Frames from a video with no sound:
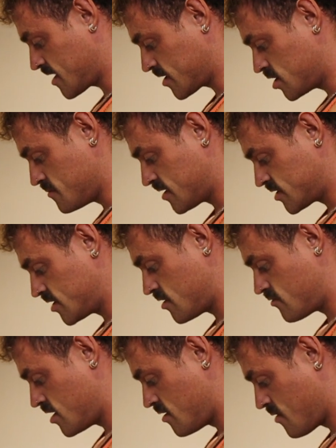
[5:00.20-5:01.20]
actually mixed in
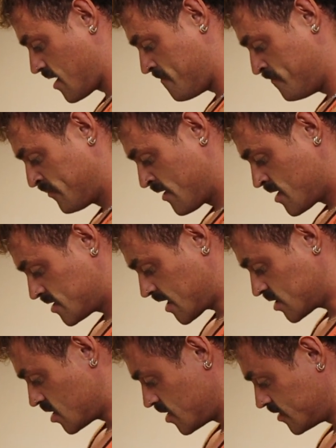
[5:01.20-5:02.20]
really well. It's
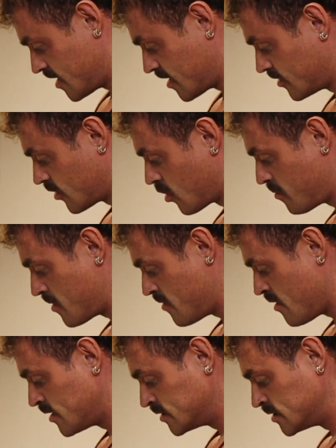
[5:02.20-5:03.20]
actually kind of thickened it up
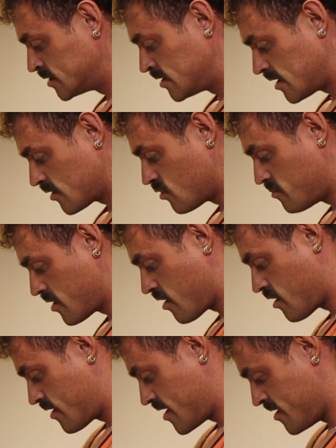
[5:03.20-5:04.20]
a good bit
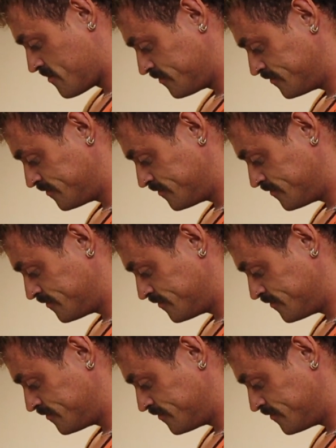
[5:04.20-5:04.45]
already.